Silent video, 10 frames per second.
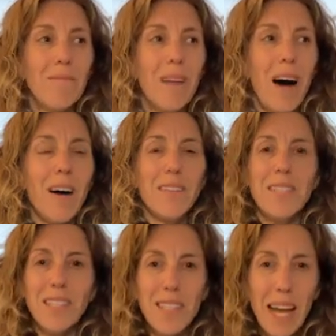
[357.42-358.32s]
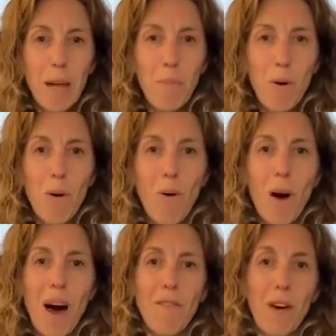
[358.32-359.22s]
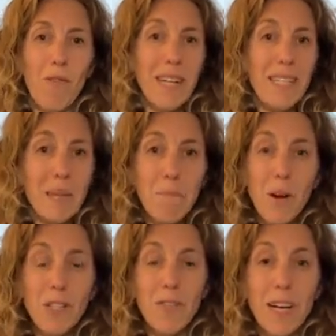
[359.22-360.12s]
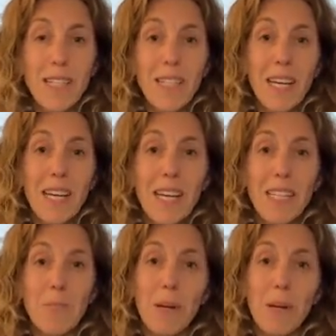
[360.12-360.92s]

unstable. I felt really demotivated